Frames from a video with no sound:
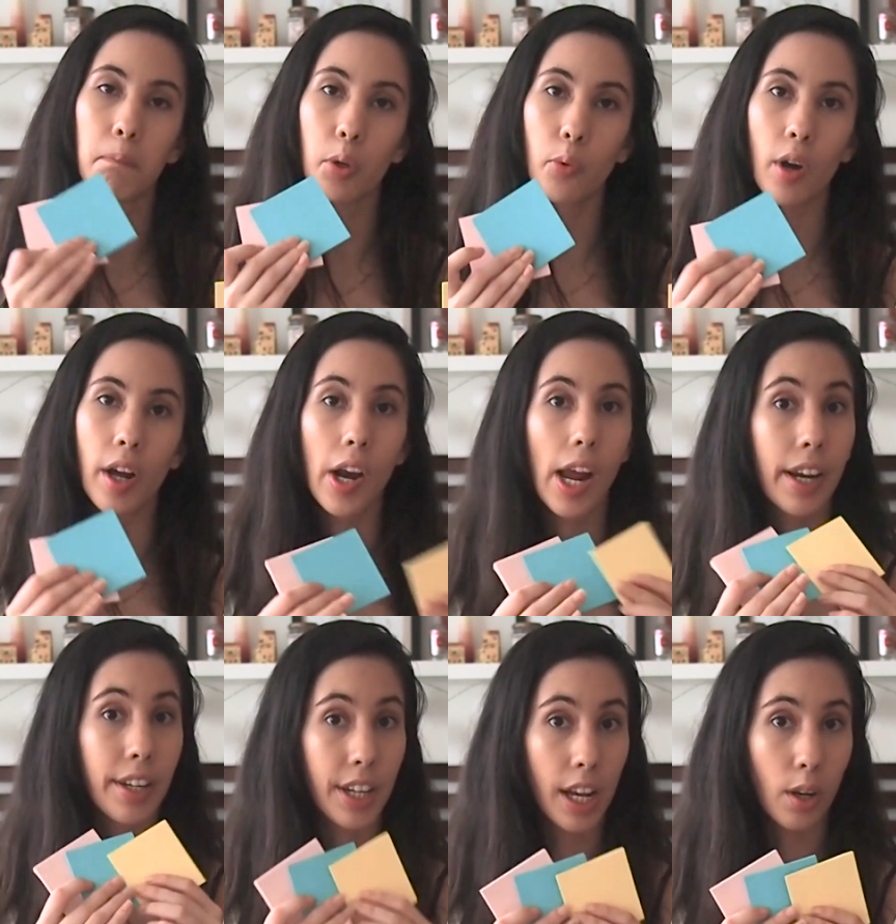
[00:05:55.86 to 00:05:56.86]
blue one,
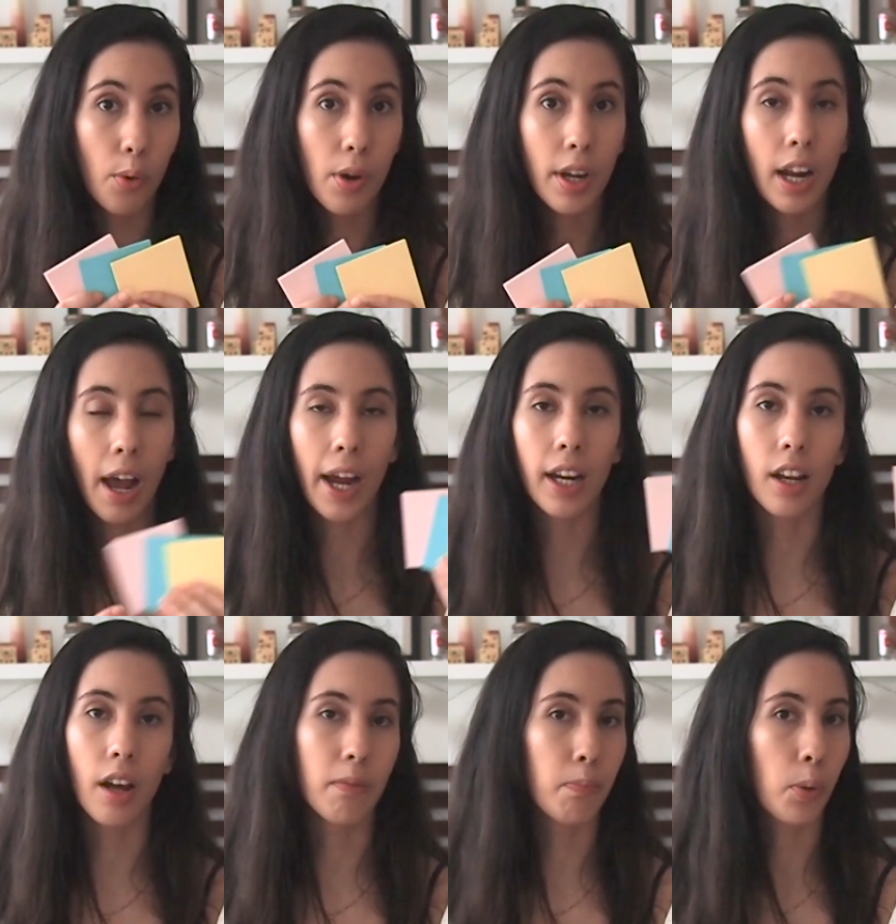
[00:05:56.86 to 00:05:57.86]
and yellow one. I
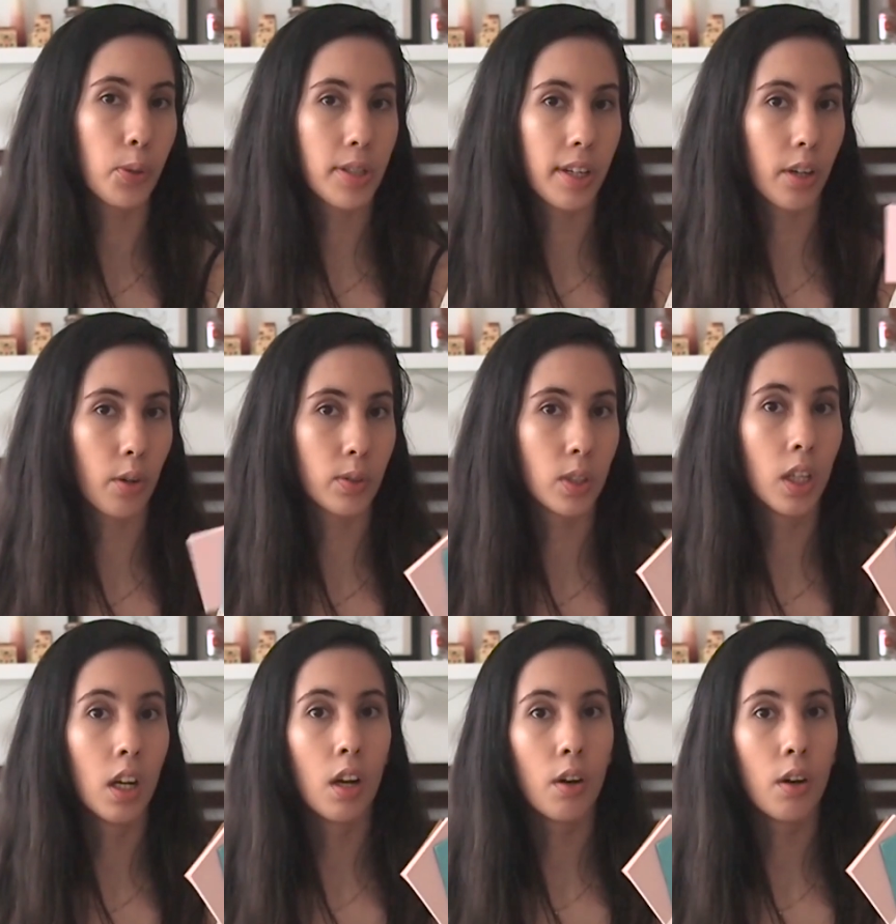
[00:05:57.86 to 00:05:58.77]
love post-it notes